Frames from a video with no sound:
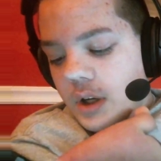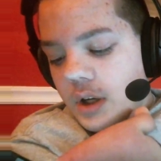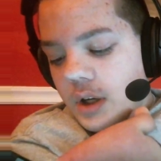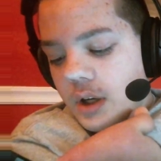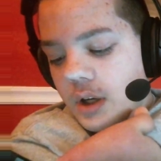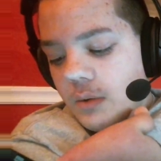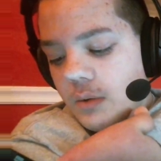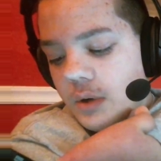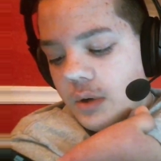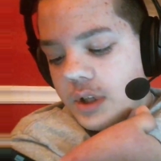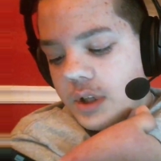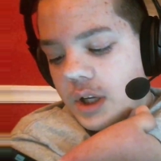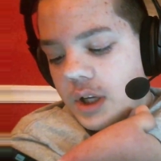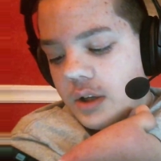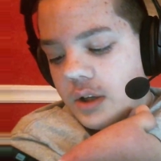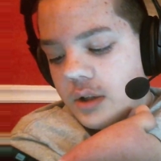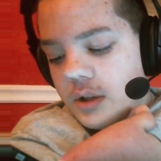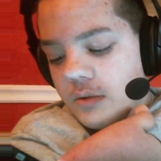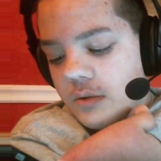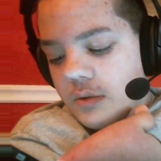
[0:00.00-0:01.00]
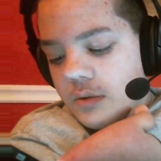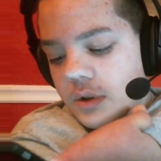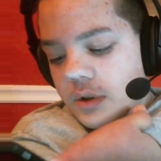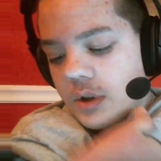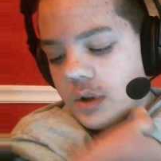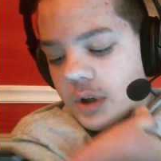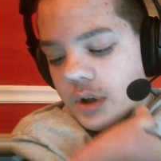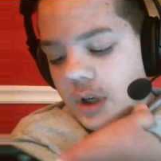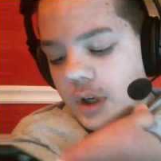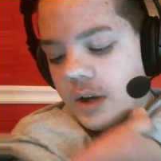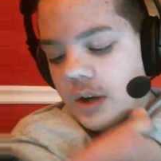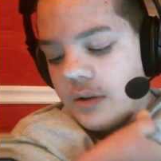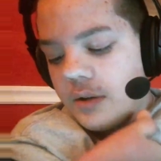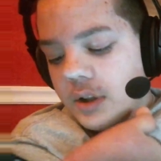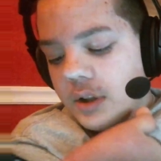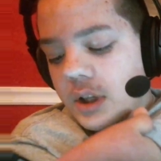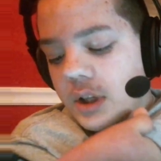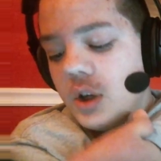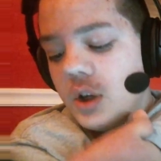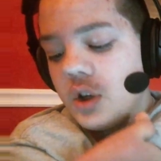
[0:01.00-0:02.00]
What date is it? What okay,
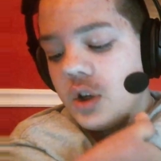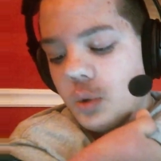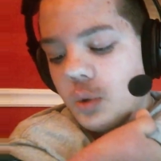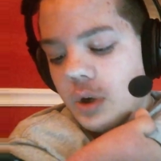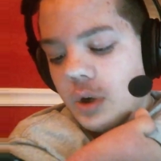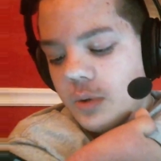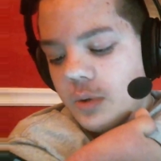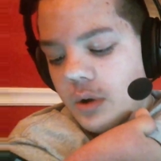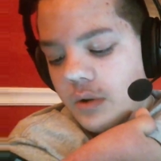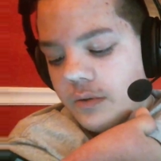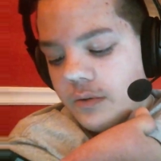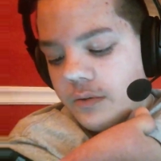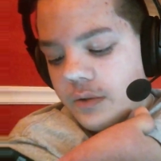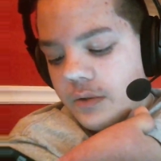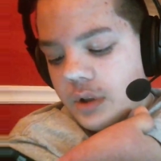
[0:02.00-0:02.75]
year 2012.